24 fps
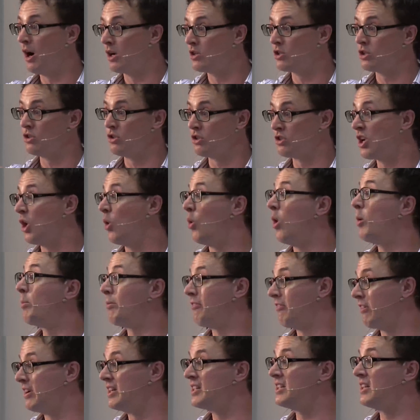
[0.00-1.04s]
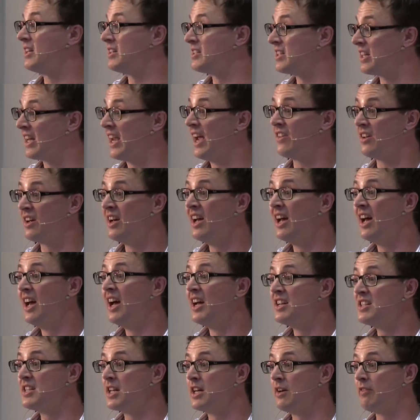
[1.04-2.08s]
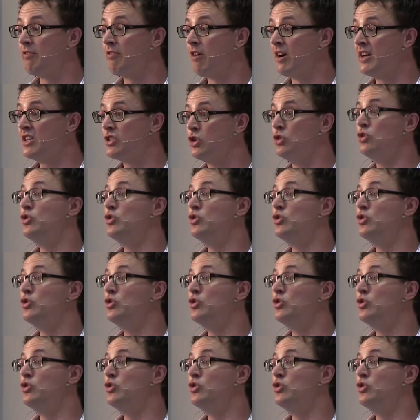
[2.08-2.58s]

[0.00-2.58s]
particles cooperating together to give rise